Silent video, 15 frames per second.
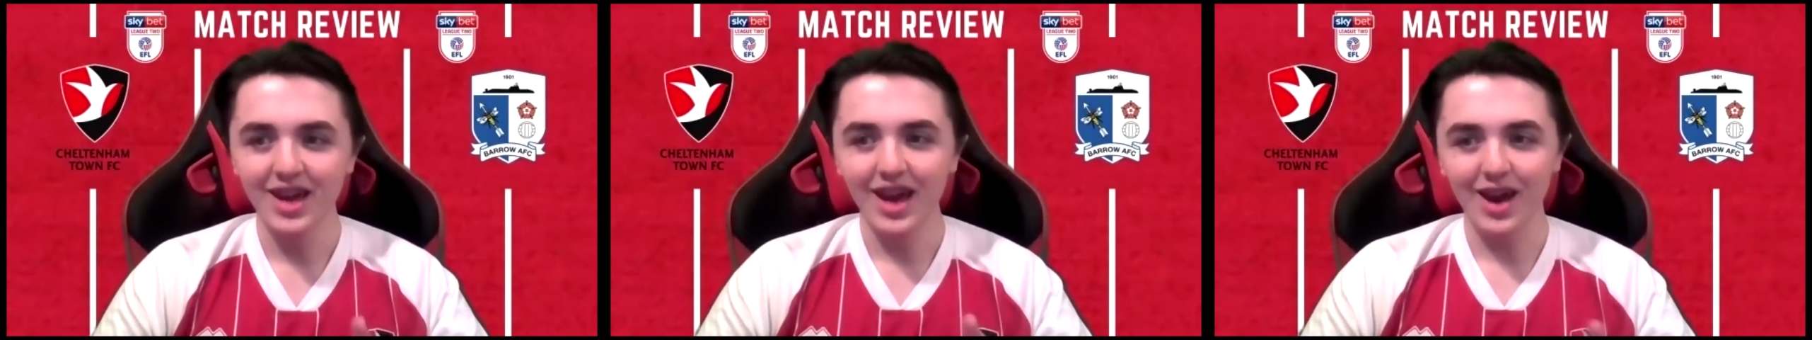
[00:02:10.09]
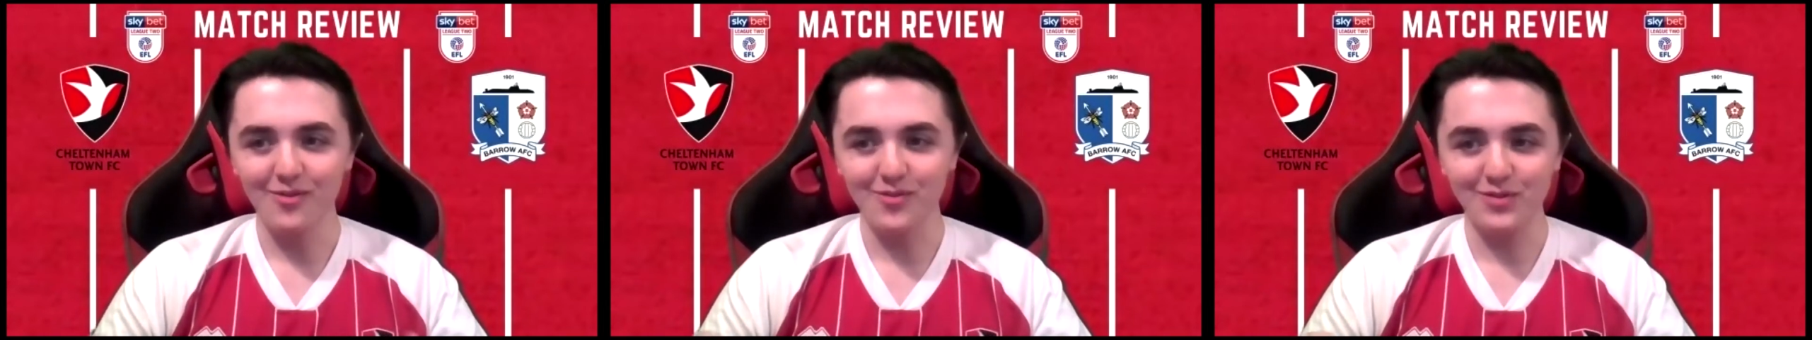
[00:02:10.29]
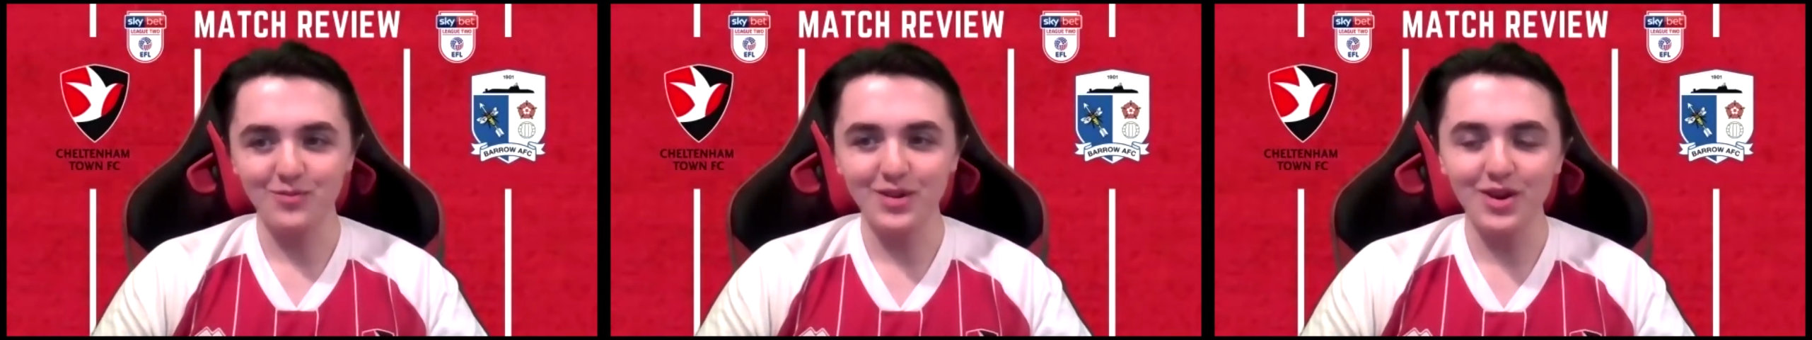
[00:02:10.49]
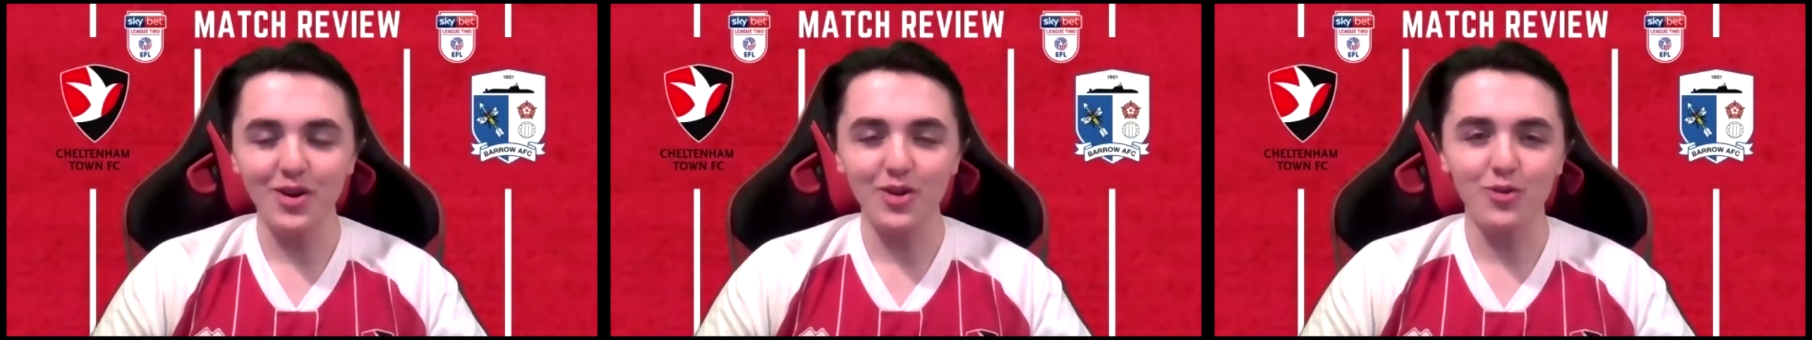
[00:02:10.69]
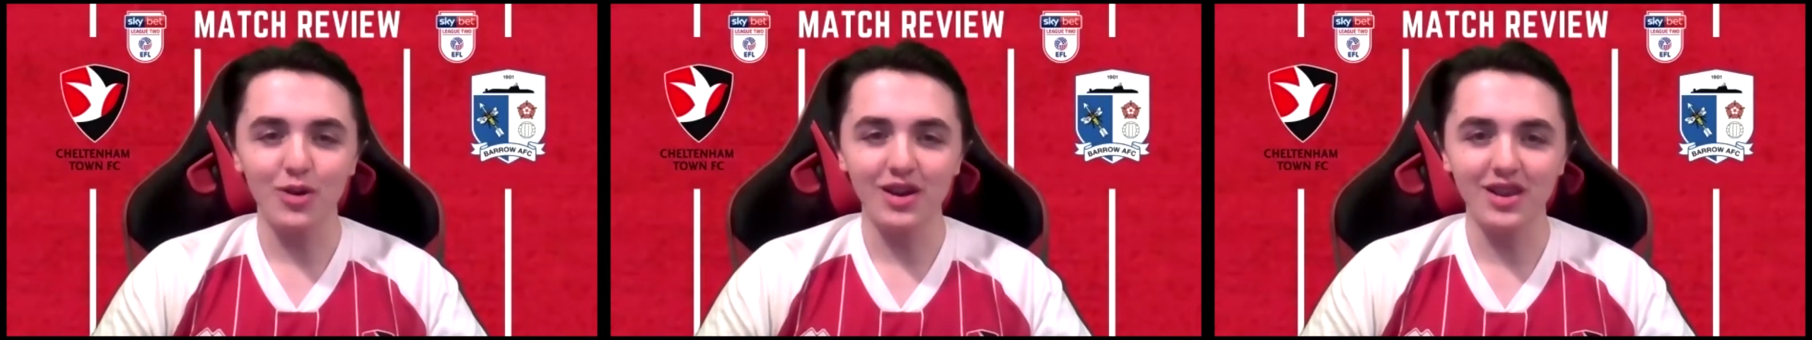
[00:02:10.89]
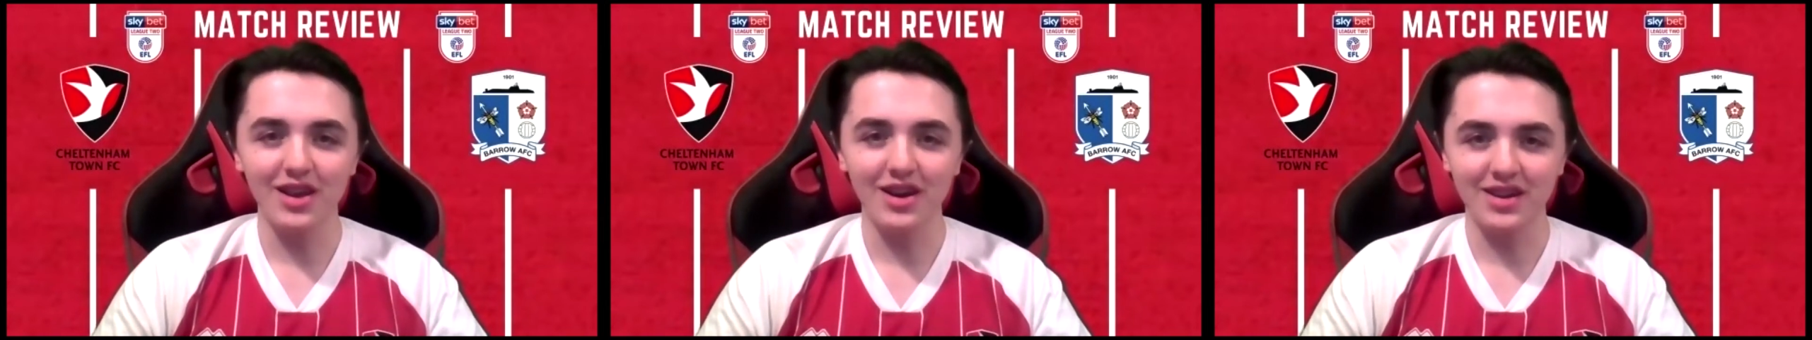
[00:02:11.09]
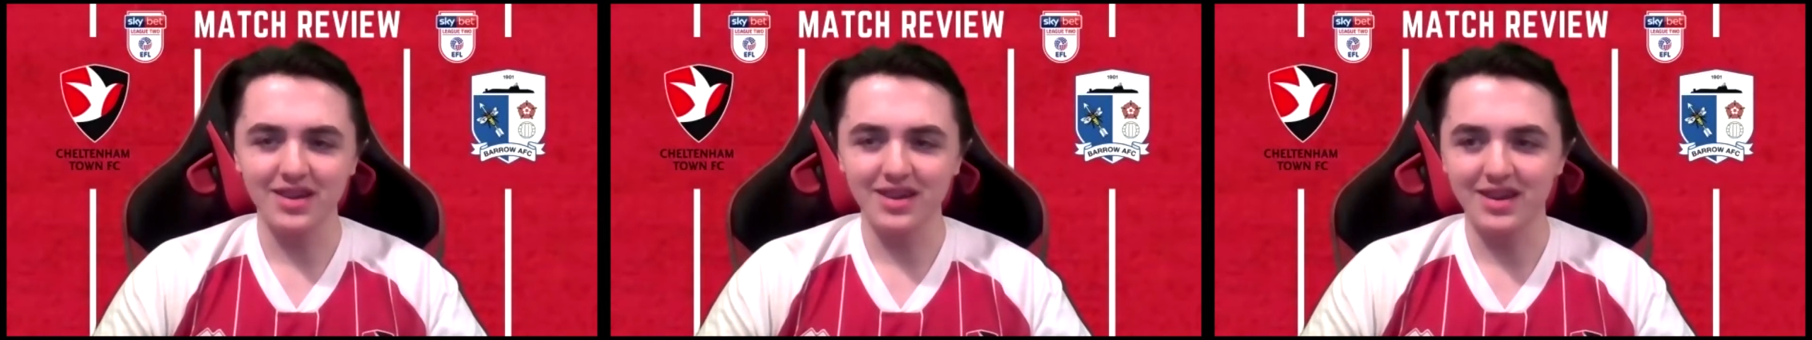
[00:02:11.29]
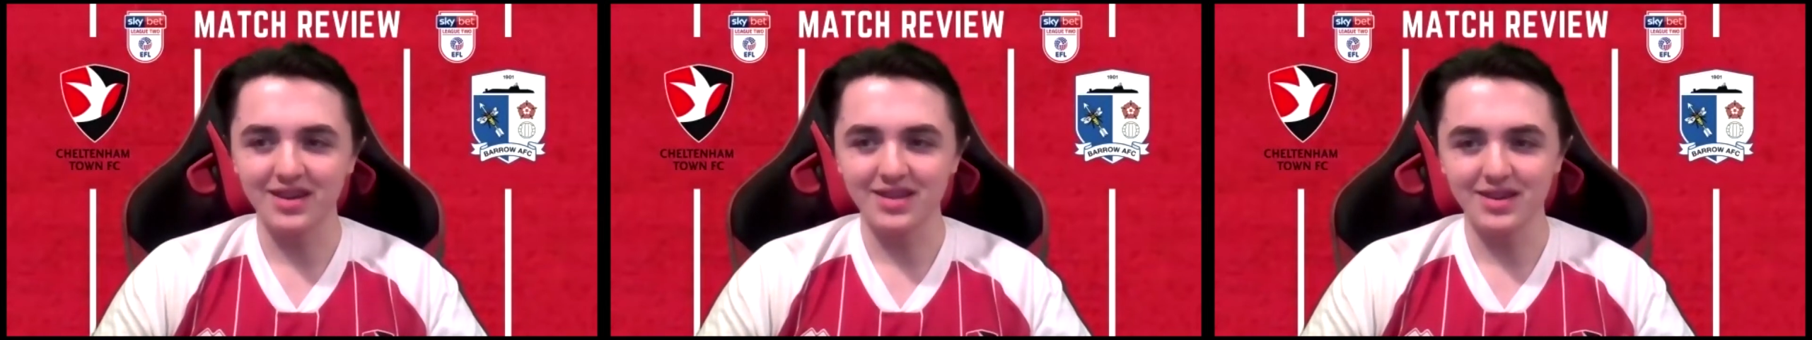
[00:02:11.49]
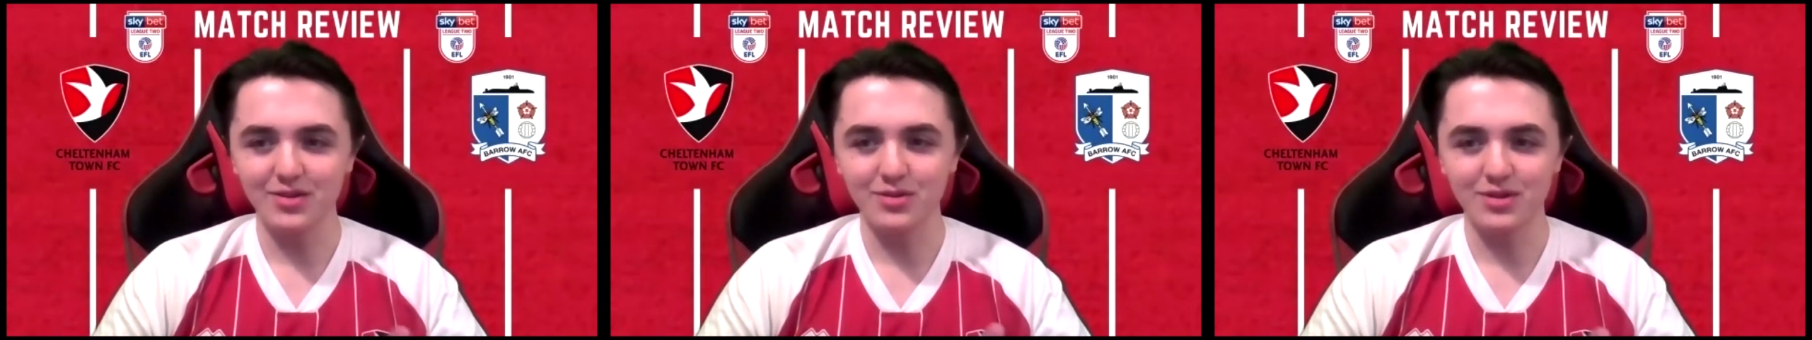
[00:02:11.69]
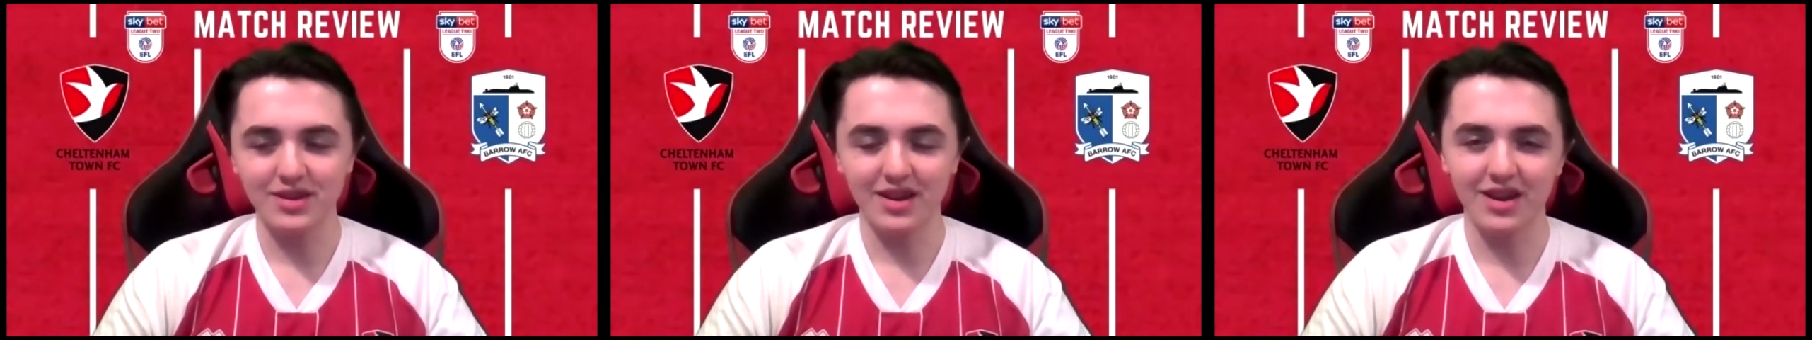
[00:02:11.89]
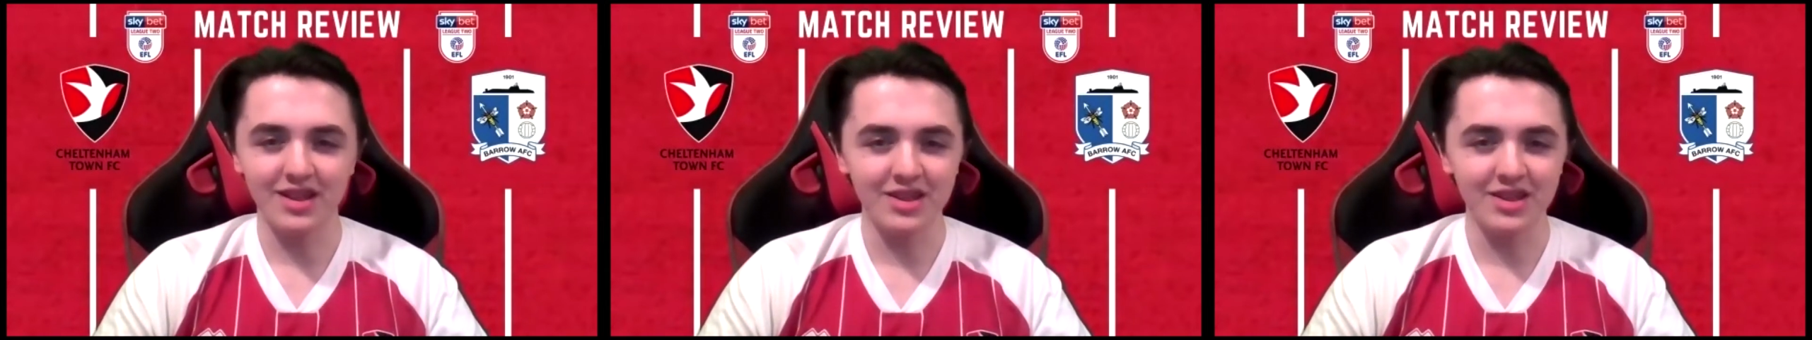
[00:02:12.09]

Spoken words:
and we got quite lucky because it was like a